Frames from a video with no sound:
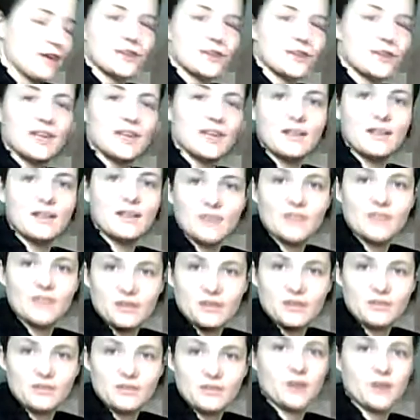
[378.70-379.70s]
or the key of E
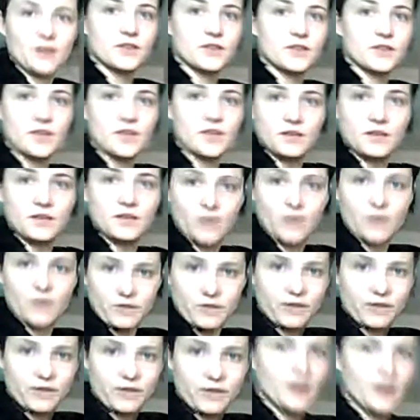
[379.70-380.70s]
flat or the key of A
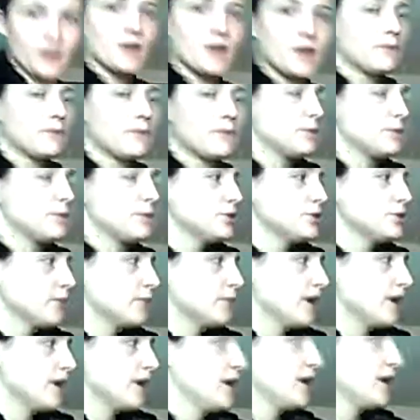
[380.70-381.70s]
flat, but when you're
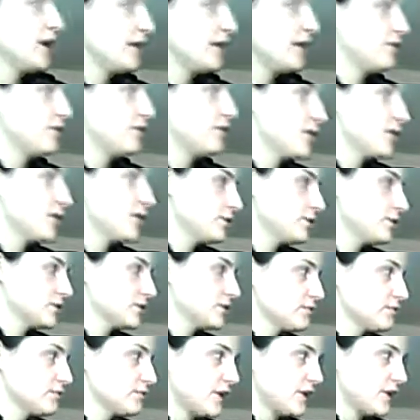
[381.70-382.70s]
playing in those
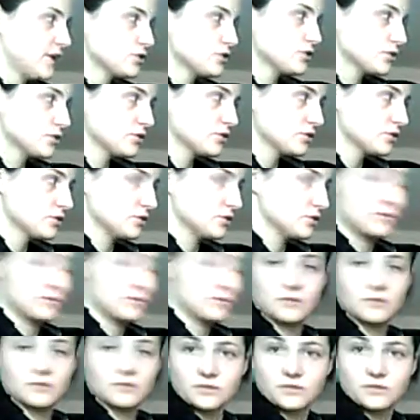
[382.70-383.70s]
major
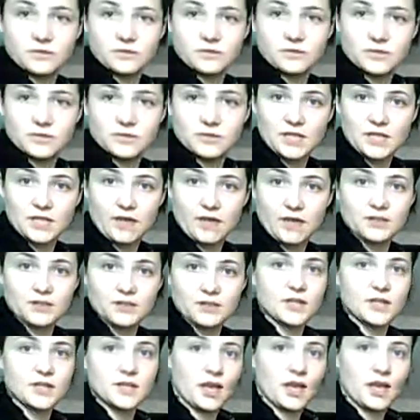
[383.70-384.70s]
scales,
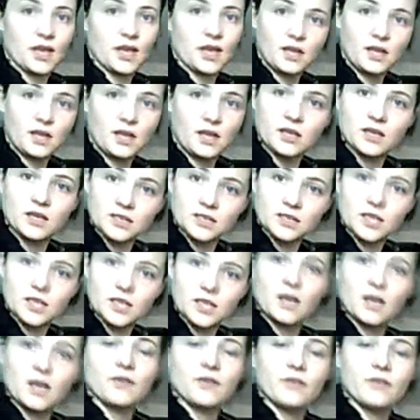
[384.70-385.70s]
the A, E, and D,
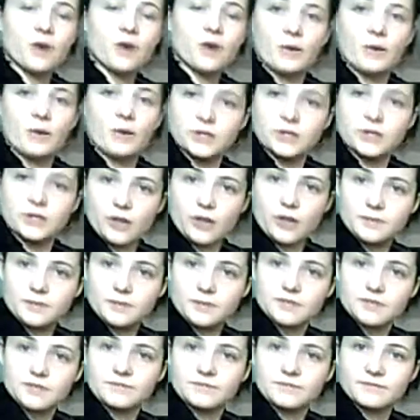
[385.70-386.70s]
they're always
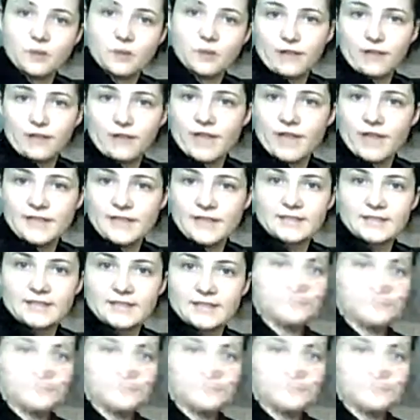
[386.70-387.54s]
sharps. They're not flats.